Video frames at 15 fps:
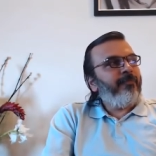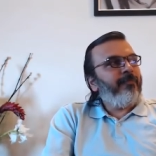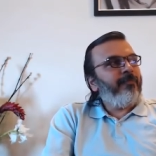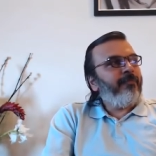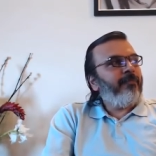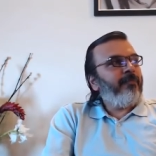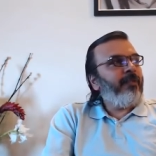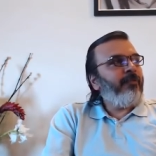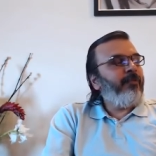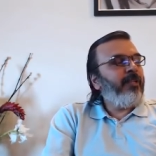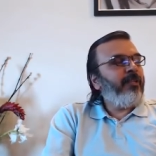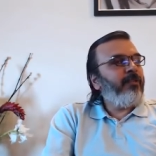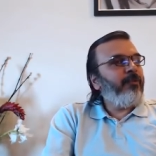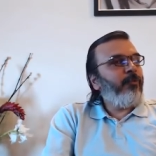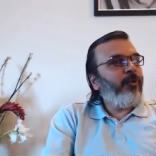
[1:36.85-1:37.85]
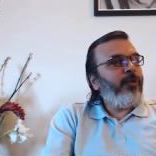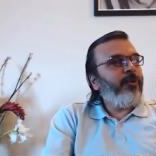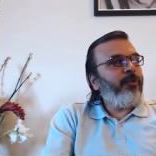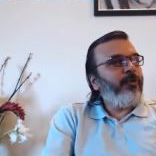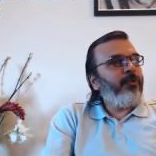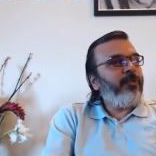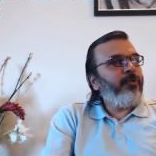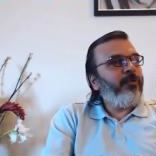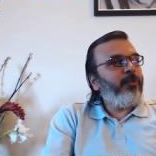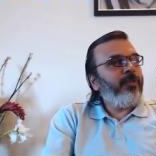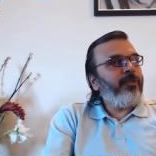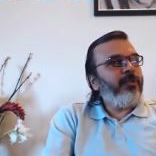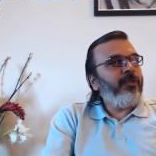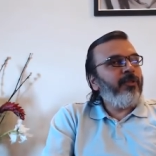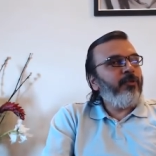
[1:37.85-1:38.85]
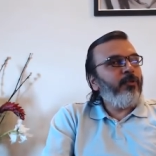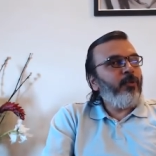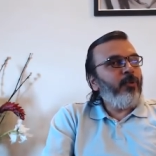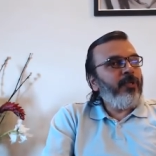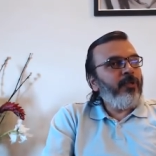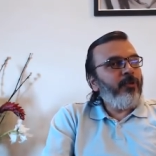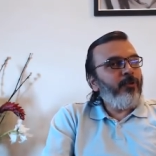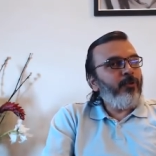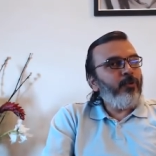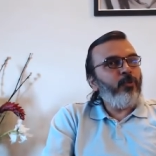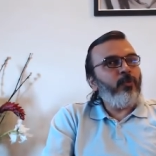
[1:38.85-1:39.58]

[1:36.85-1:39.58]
If there is a point to these words, it is only to